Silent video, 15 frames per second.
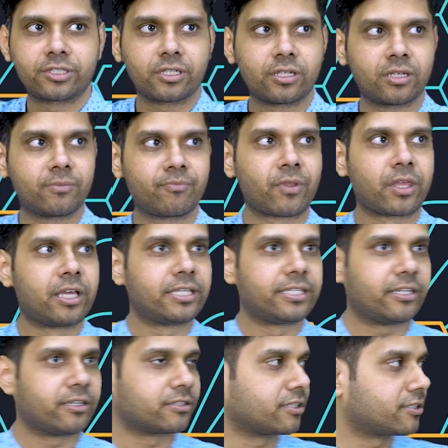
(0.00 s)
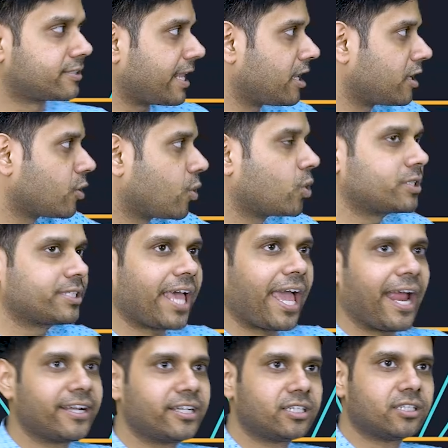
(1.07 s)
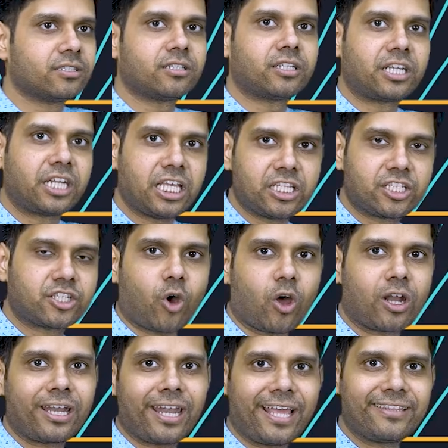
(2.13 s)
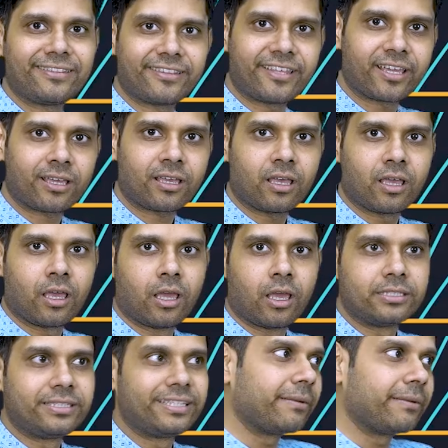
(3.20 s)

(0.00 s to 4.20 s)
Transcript: uh, here, the sell notes and uh, teach online thing, there are